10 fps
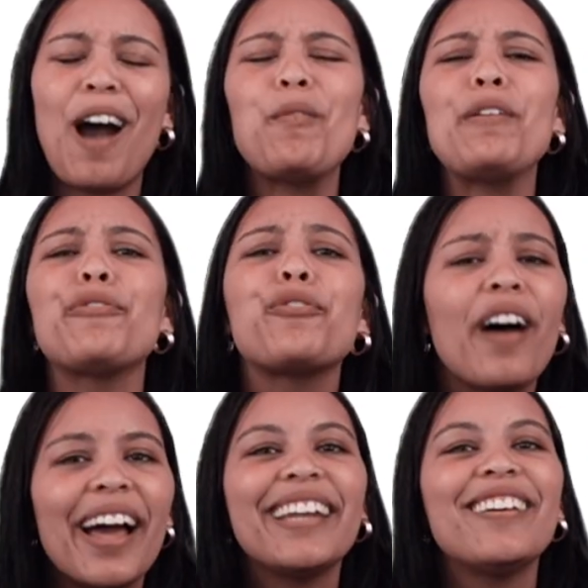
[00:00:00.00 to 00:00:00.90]
our
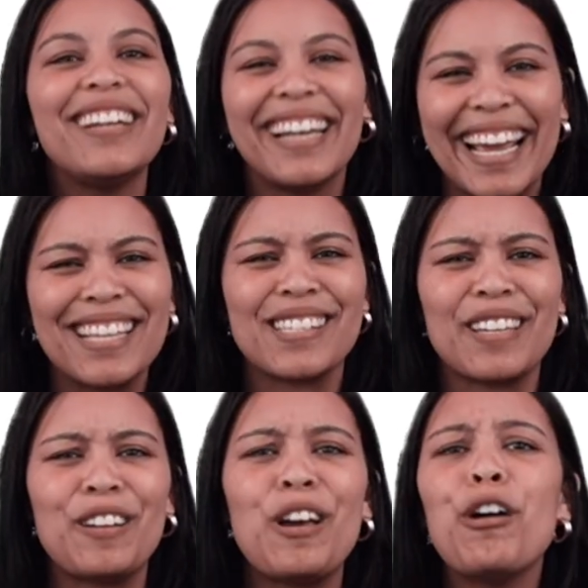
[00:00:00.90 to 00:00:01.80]
final
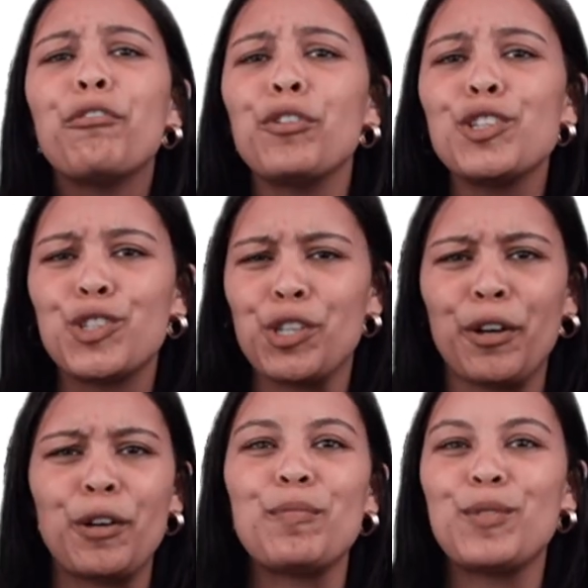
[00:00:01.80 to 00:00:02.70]
lesson for
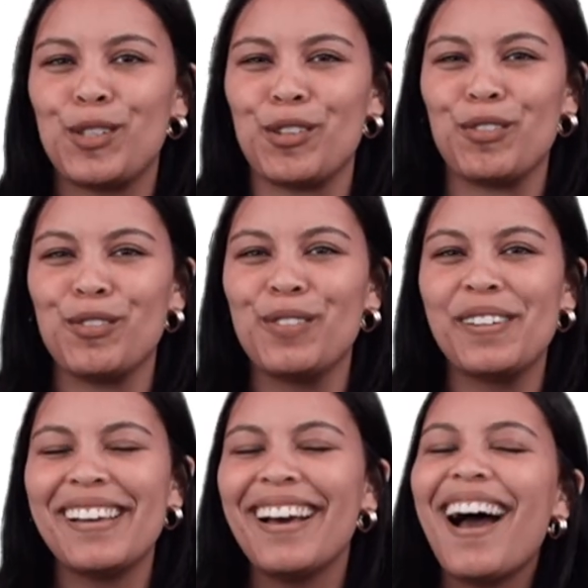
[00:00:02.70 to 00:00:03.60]
term 2.
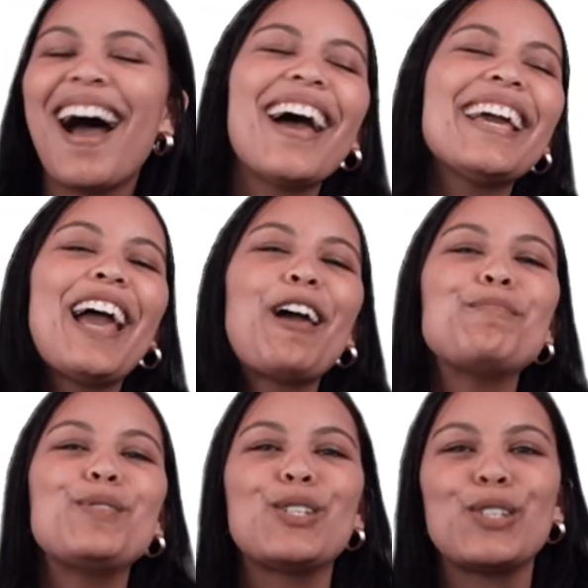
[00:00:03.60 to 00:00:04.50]
I
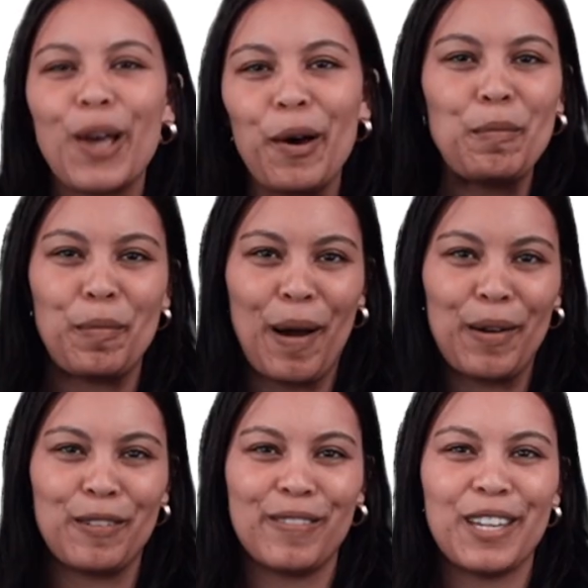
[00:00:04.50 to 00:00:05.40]
am so
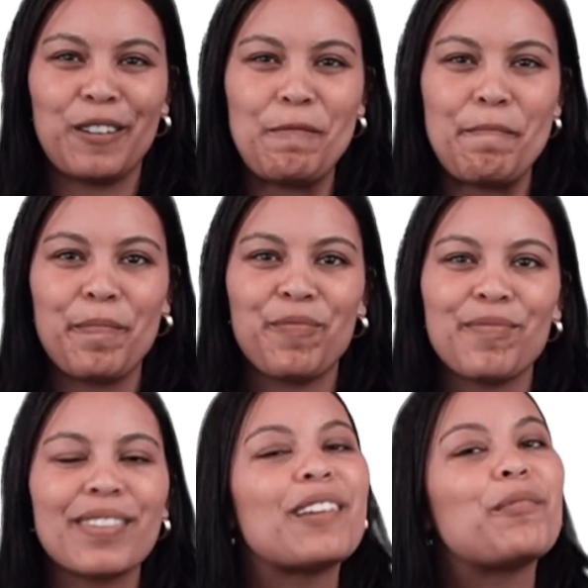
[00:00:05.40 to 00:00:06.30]
proud of you.
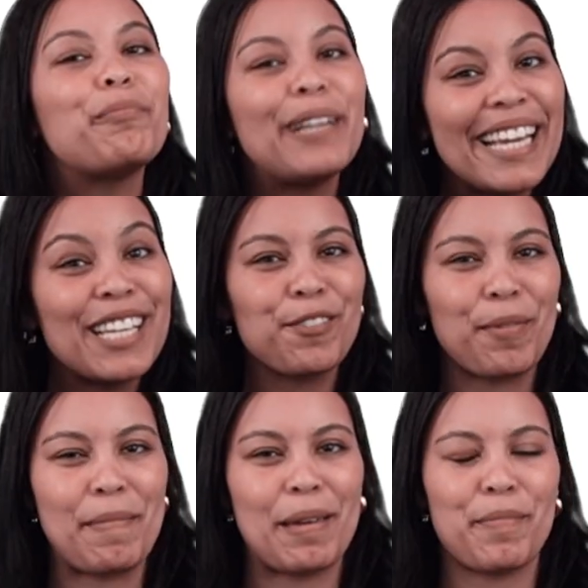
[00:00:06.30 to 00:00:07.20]
Please
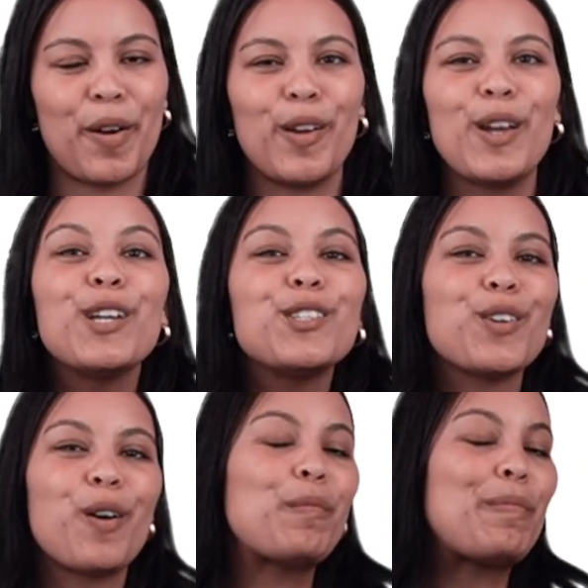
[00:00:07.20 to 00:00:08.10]
remember
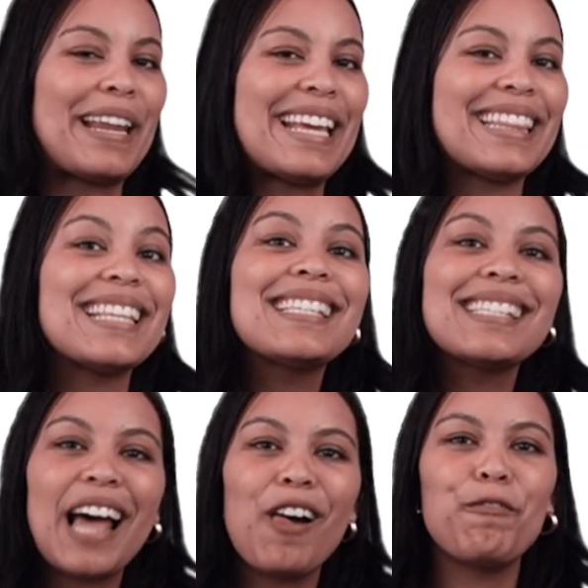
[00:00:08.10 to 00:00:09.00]
to complete the
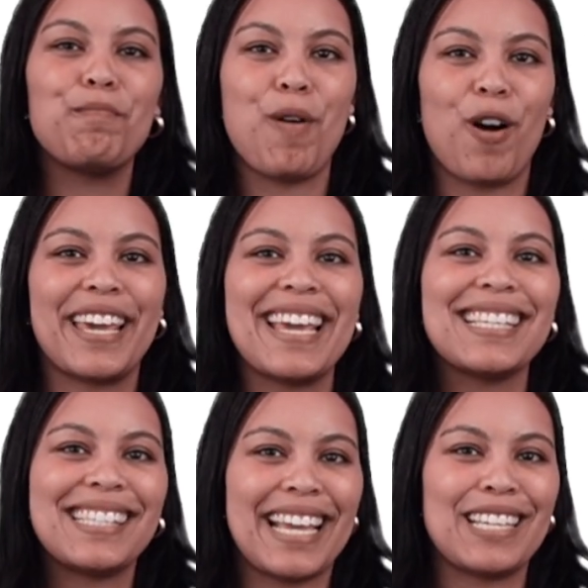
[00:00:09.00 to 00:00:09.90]
self-marking
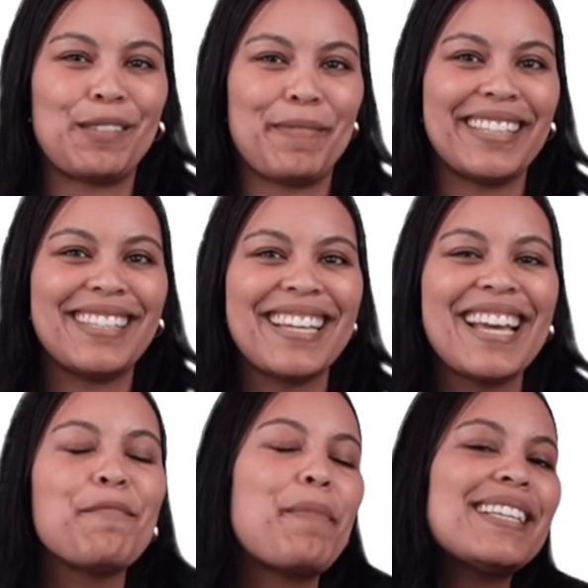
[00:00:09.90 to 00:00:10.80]
assessment
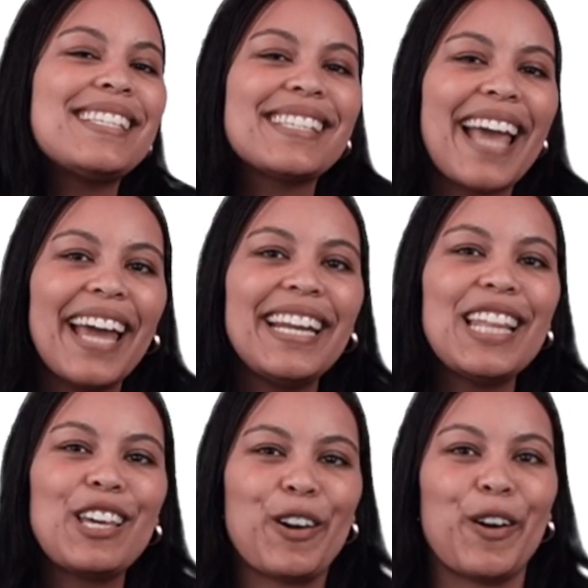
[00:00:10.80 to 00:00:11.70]
by
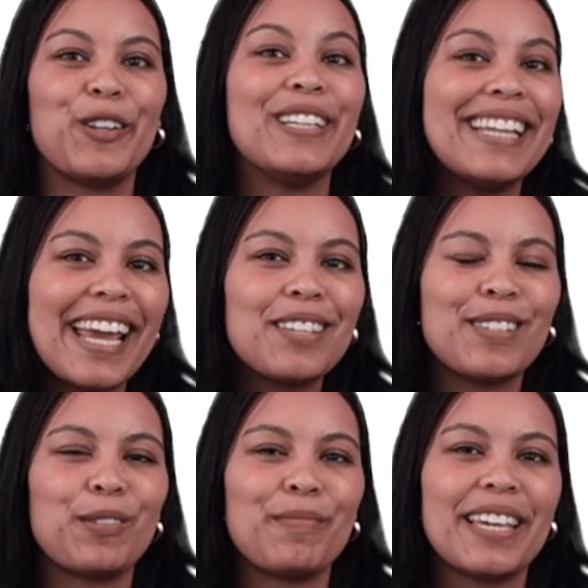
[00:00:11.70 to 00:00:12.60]
scanning the code
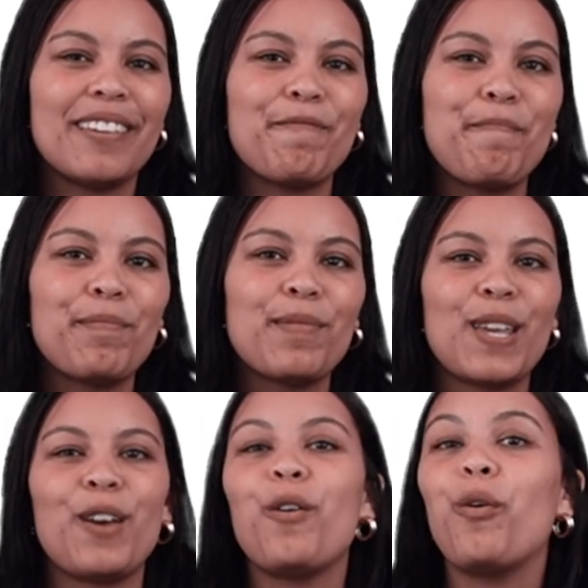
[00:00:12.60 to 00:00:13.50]
next to me.
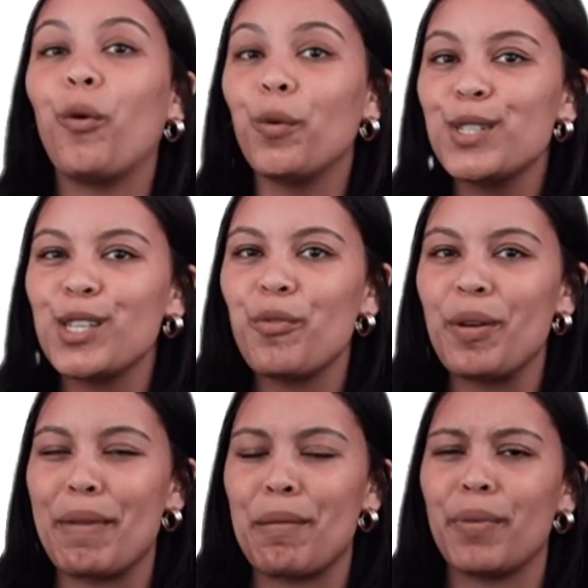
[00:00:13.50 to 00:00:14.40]
Also
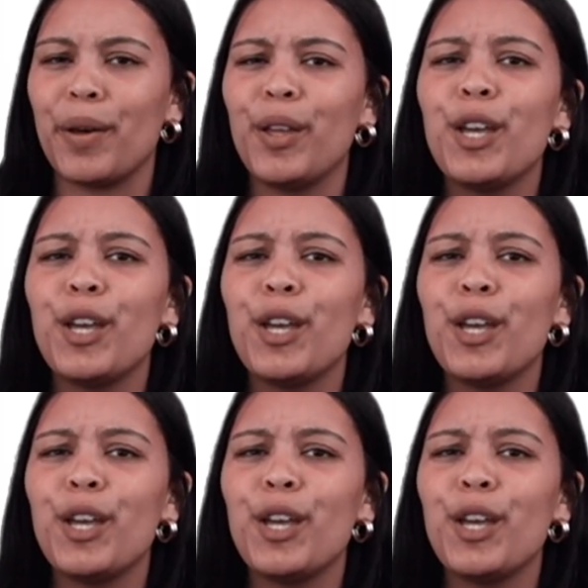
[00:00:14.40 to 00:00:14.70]
remember